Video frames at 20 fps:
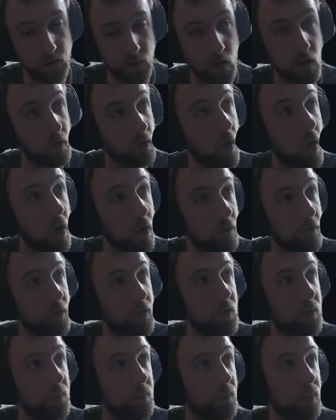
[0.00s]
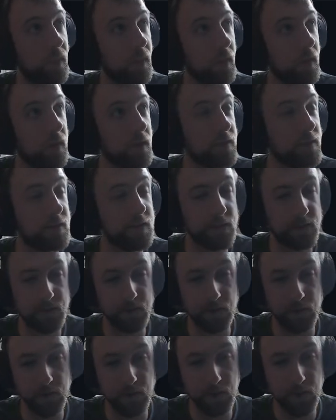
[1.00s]
on all of them
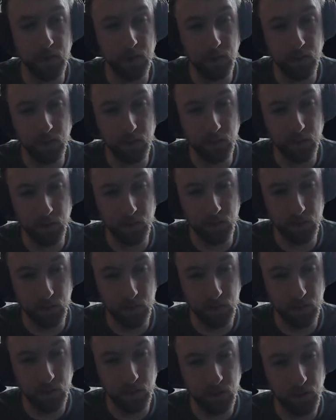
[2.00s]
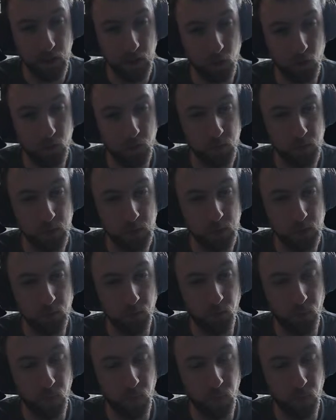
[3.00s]
consistently, then that would be